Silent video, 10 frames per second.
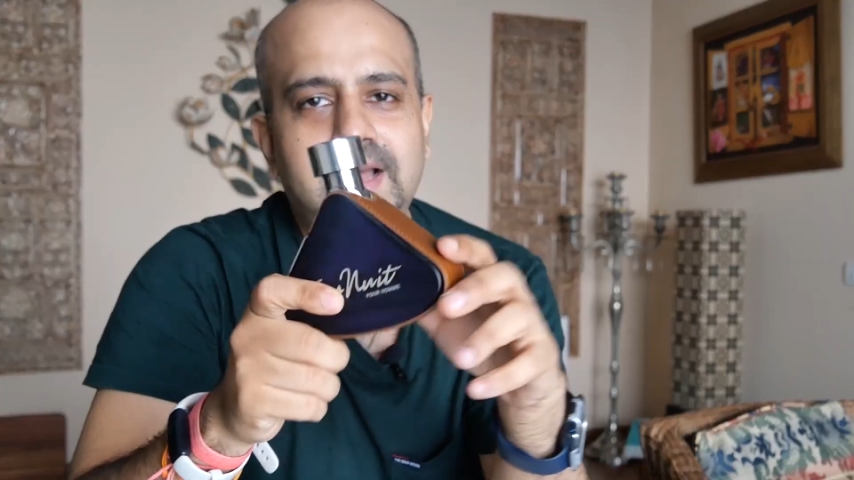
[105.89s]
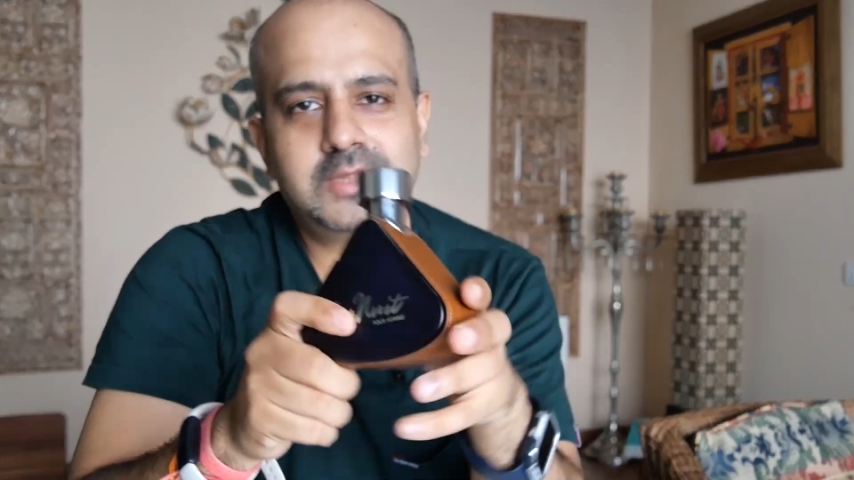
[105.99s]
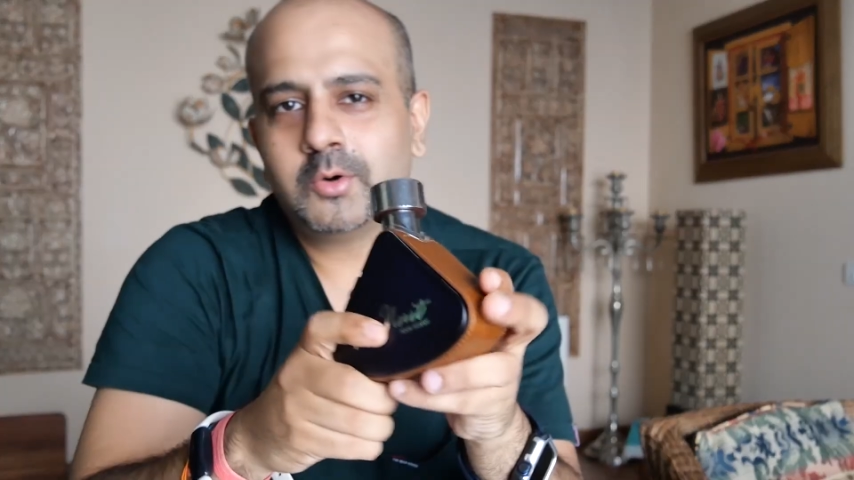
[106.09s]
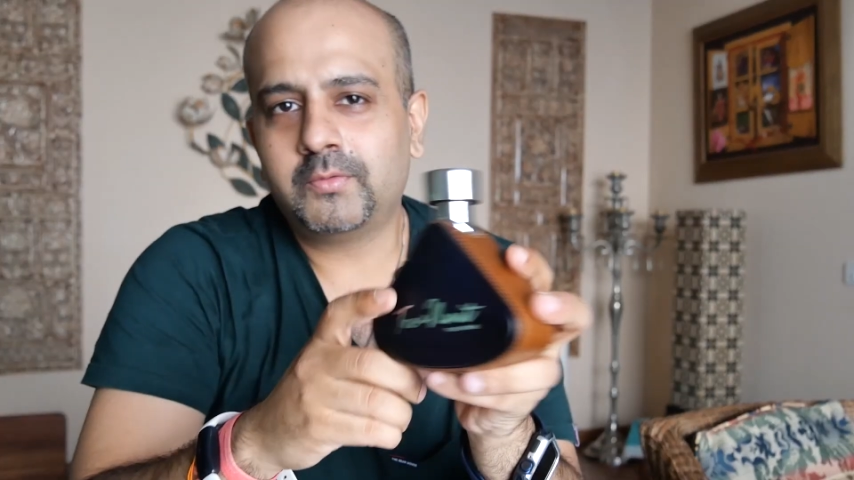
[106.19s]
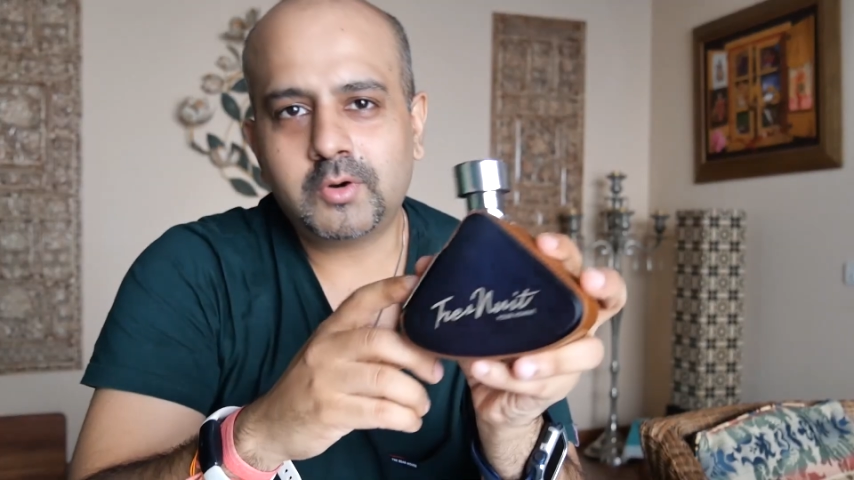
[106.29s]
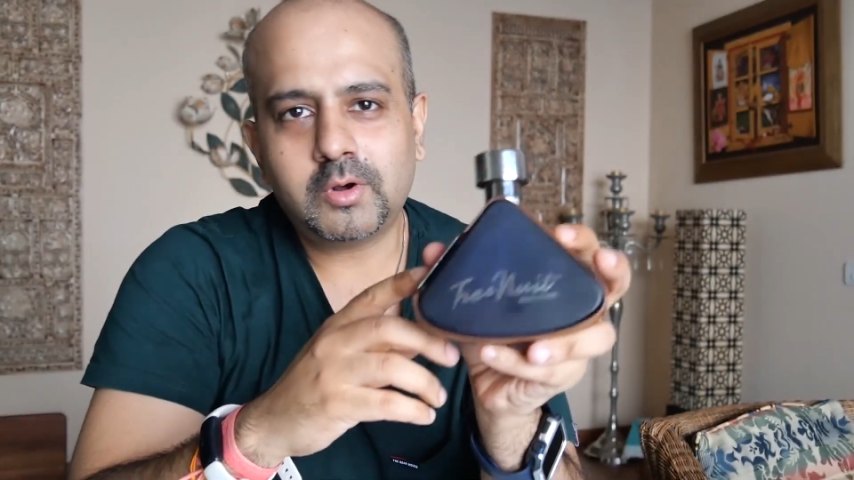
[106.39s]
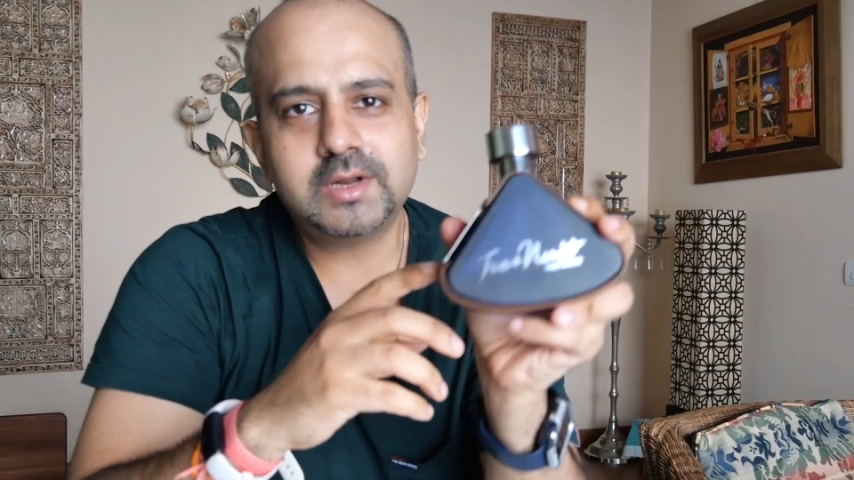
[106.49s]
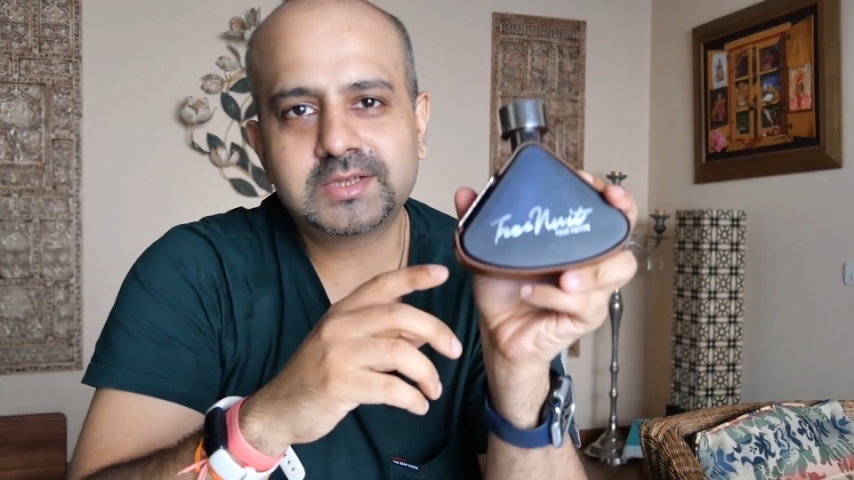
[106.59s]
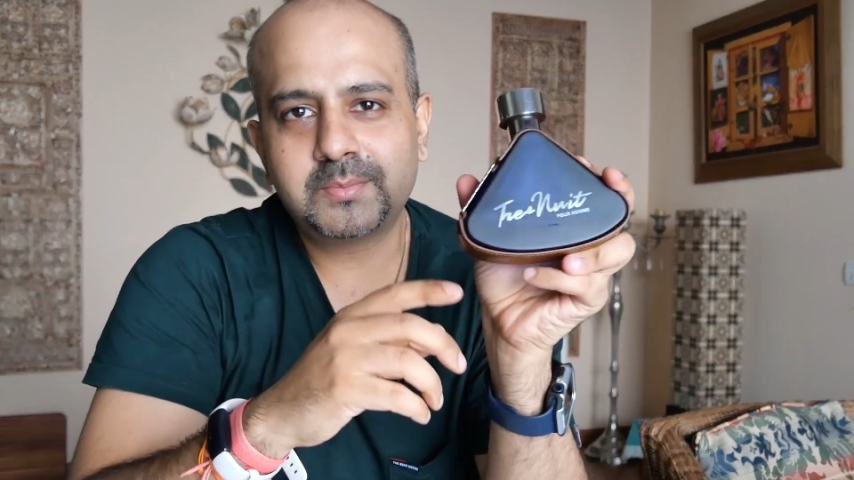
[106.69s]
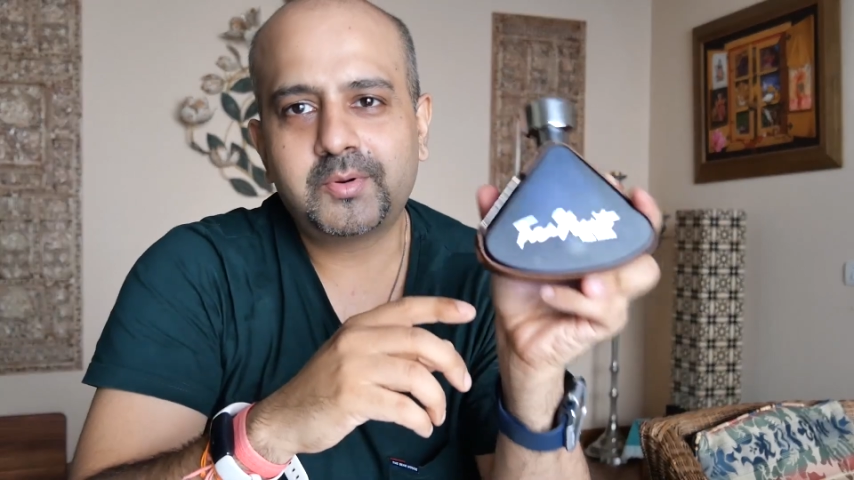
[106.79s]
I think overall
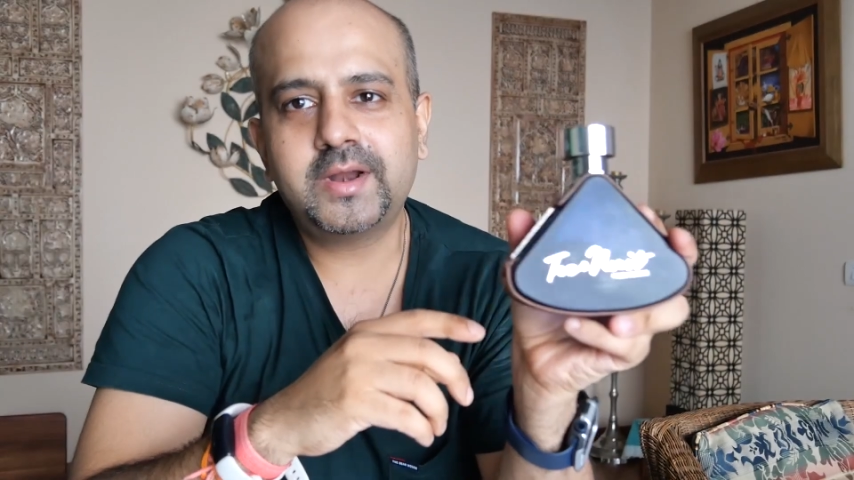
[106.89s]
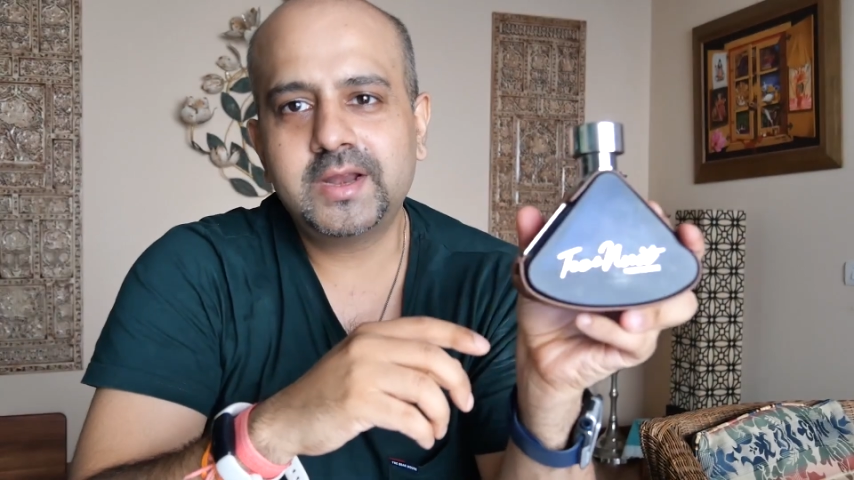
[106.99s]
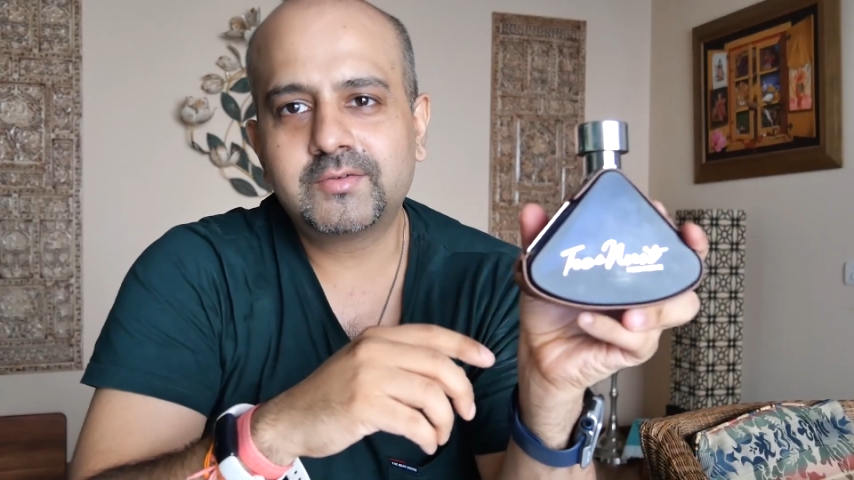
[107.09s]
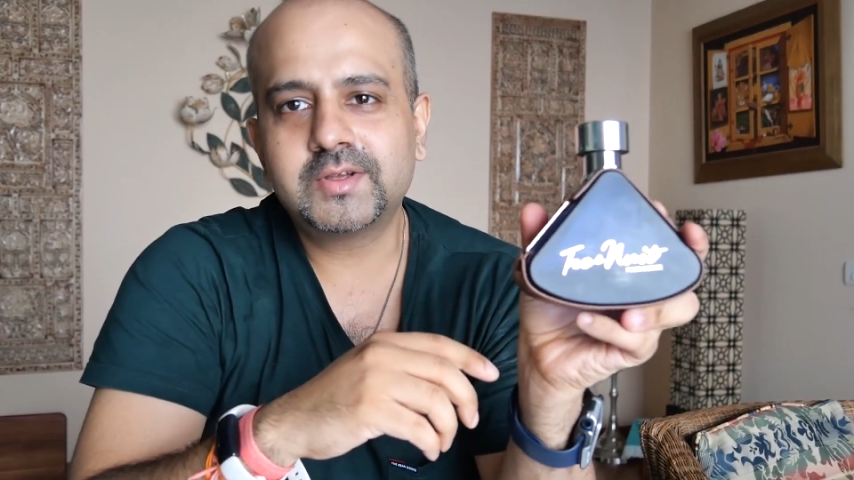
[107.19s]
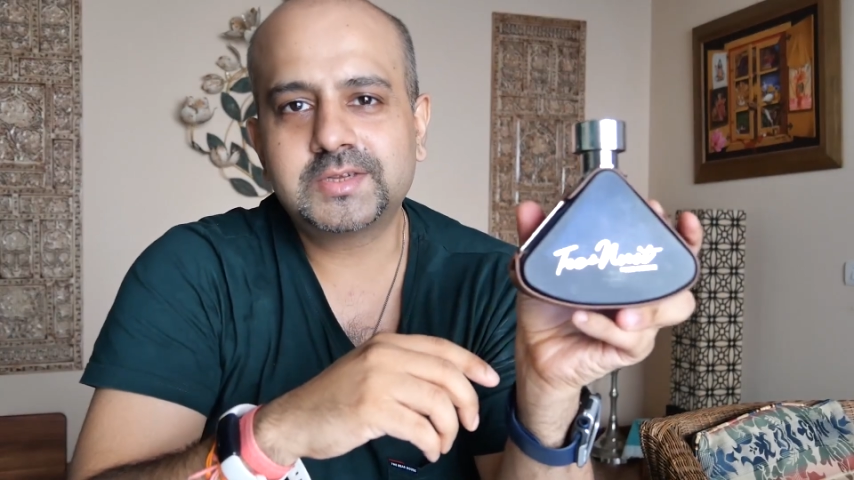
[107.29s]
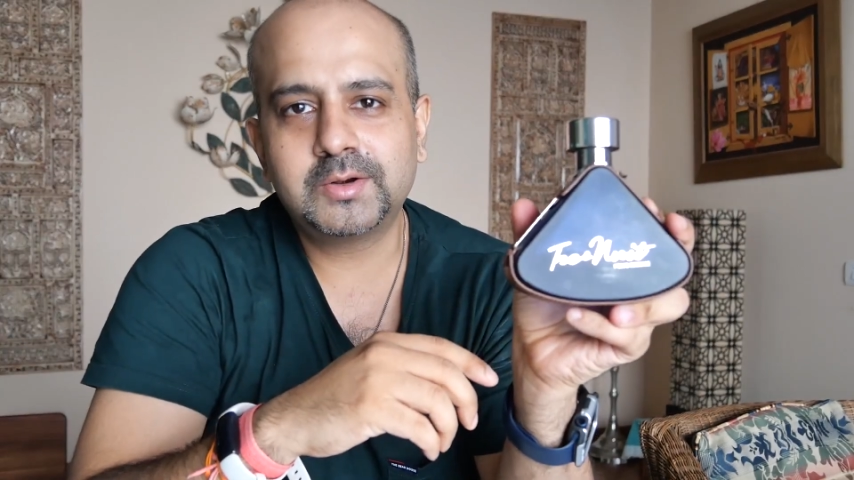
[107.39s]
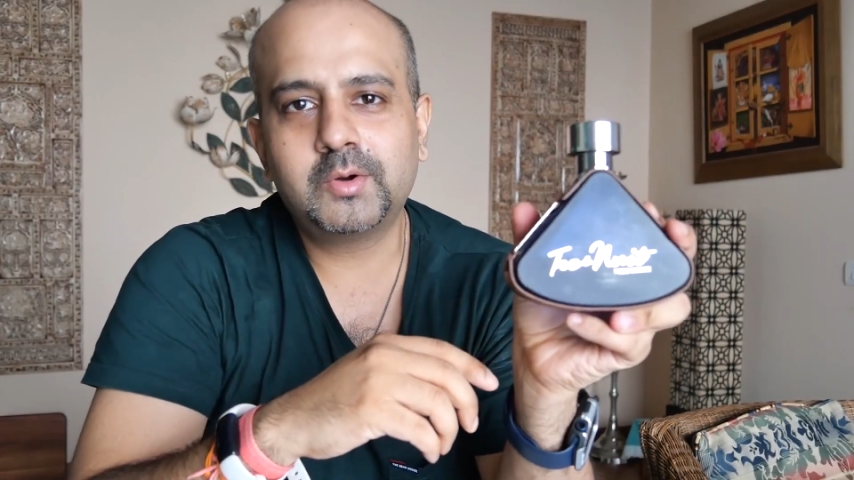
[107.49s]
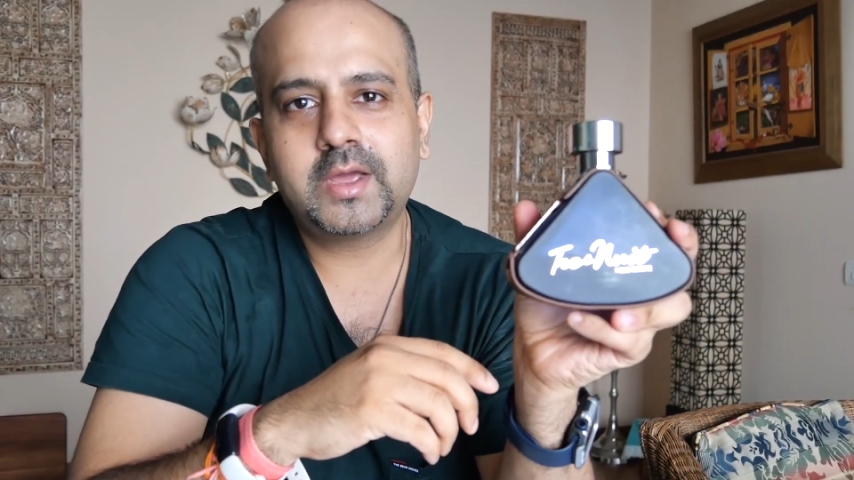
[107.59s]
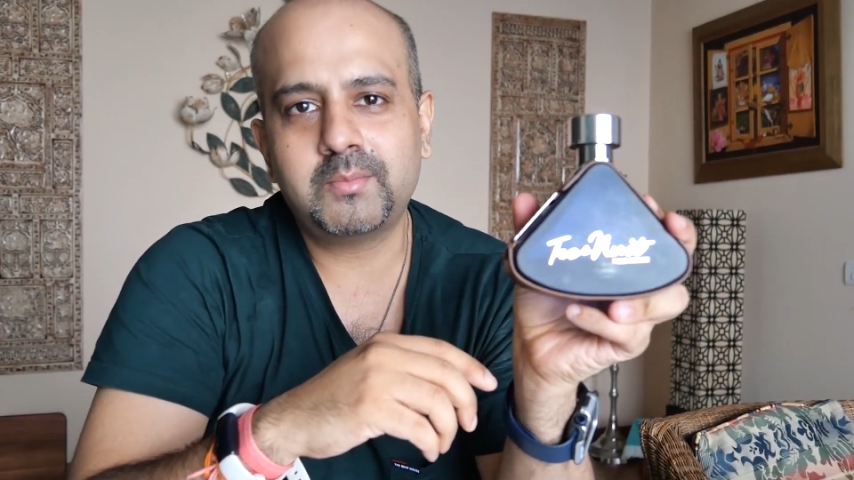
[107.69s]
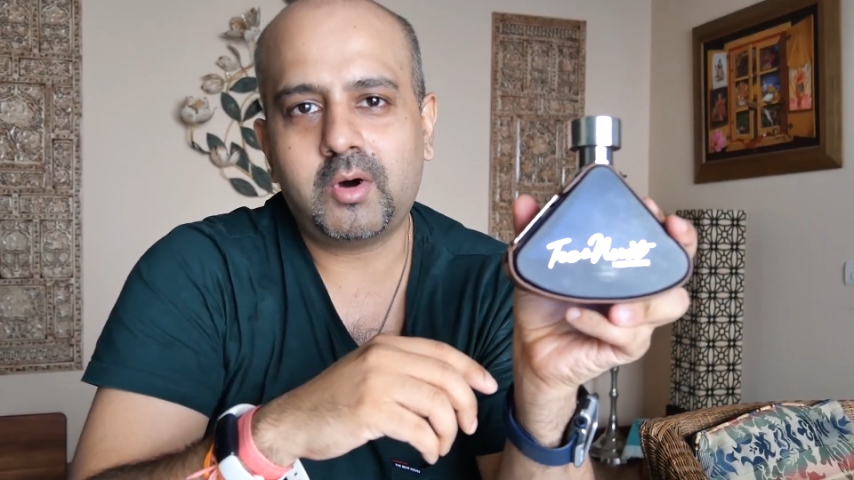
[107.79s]
it's a pretty interesting
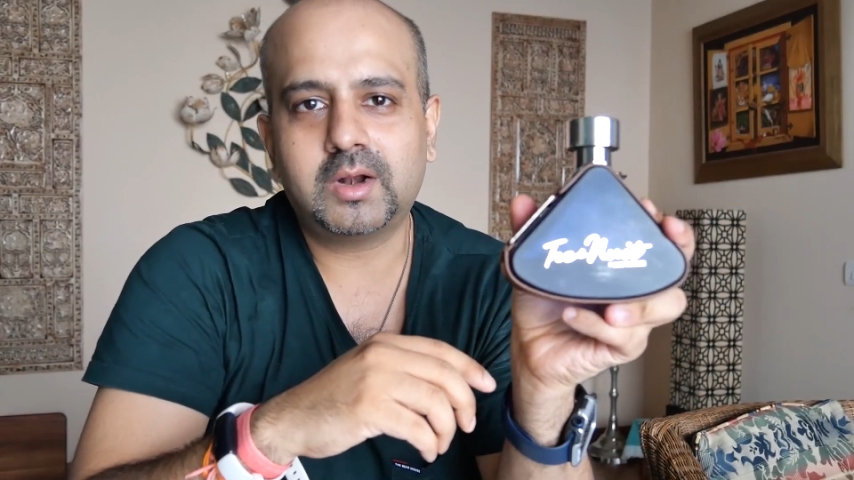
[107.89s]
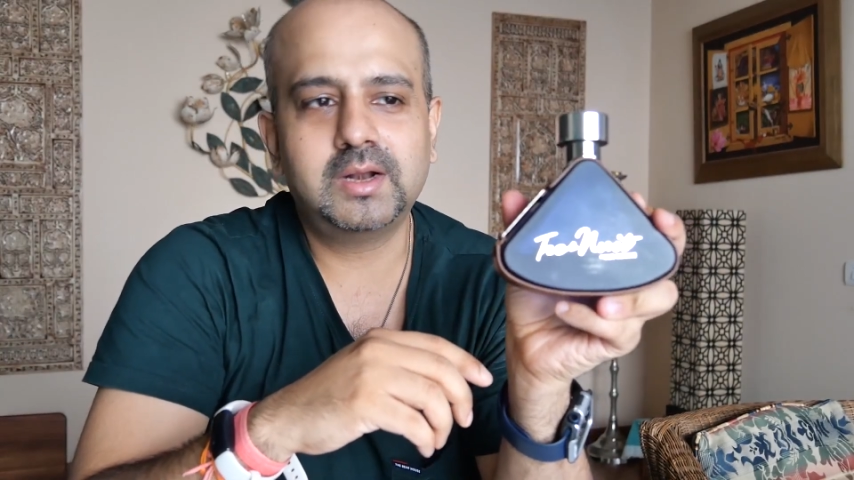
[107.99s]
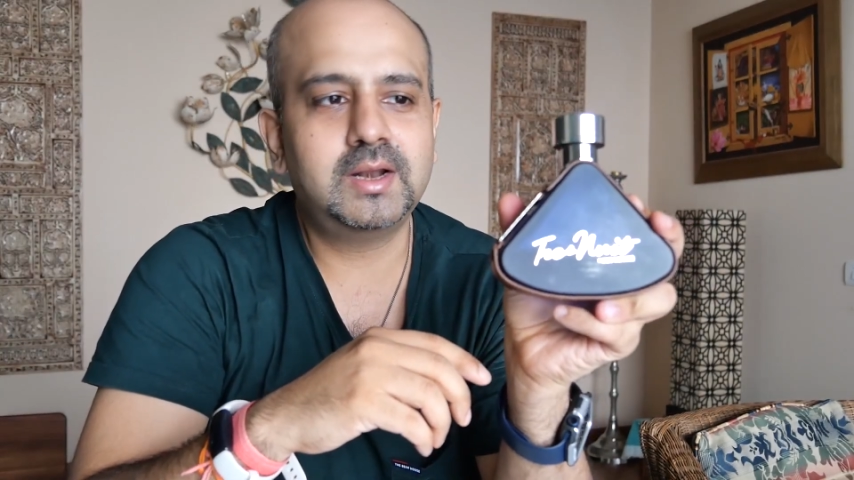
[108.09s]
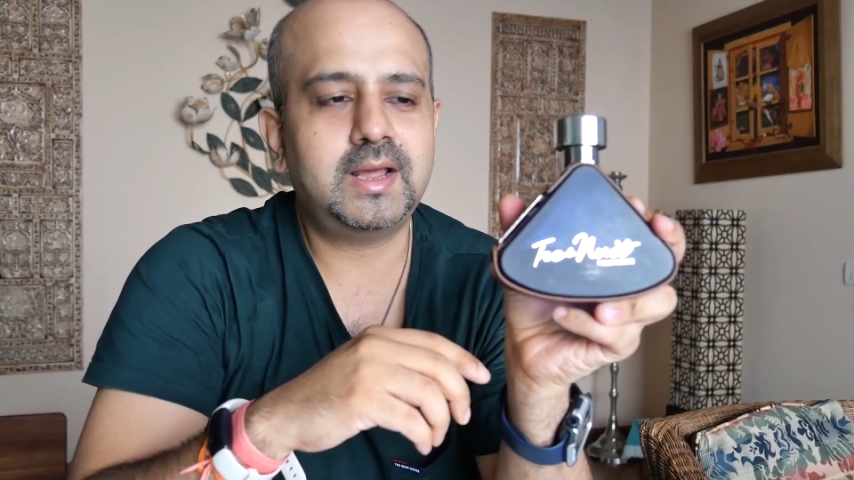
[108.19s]
looking bottle,